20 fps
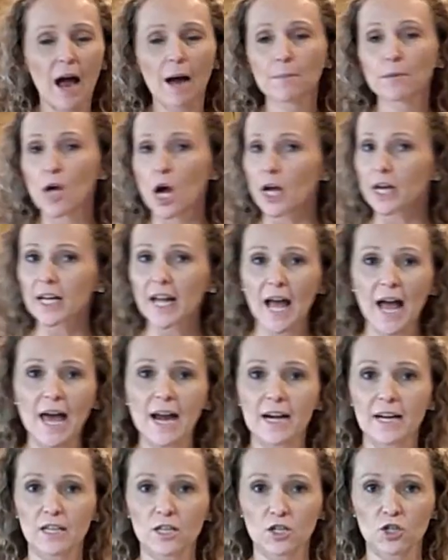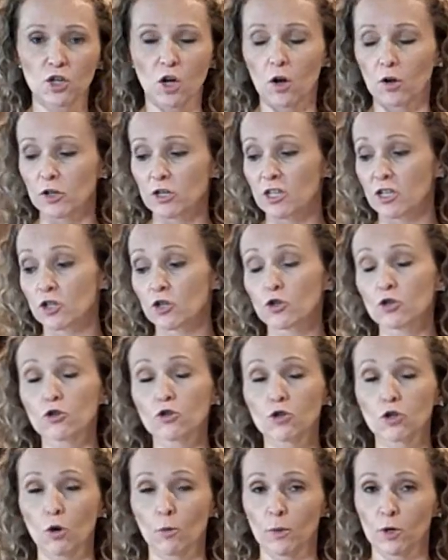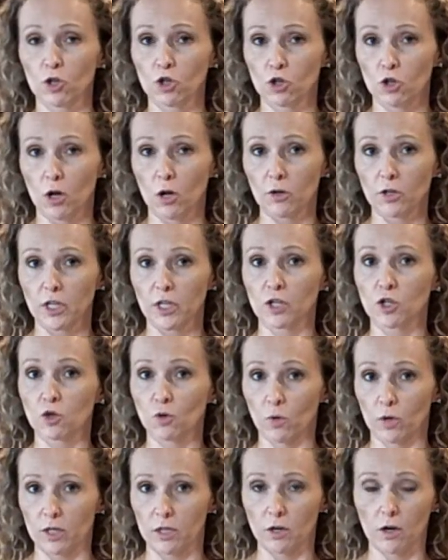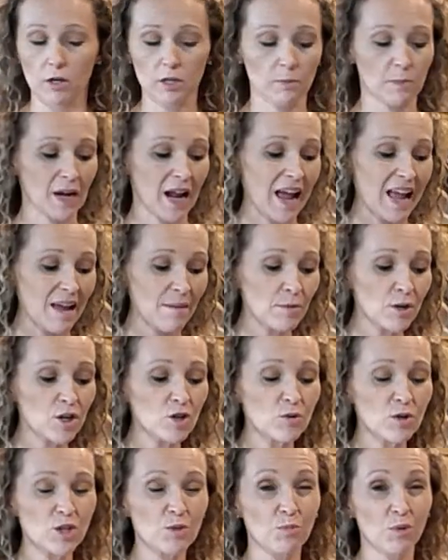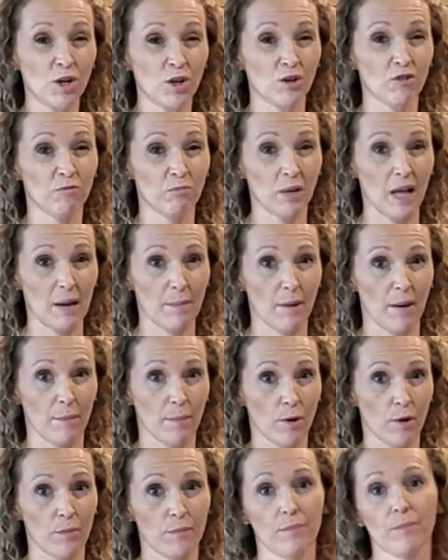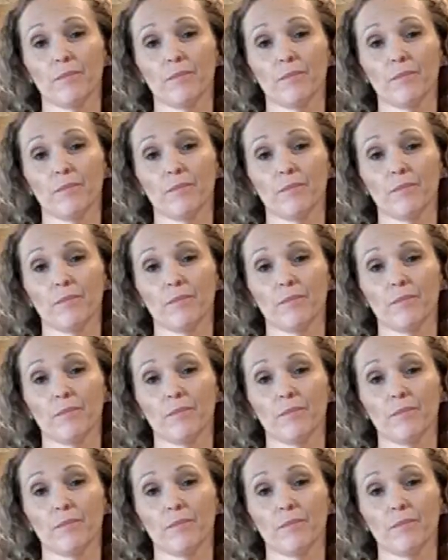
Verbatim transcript: I'm not gonna add any salt because there's so much salt in soy sauce, but I am gonna do a sprinkle of black pepper.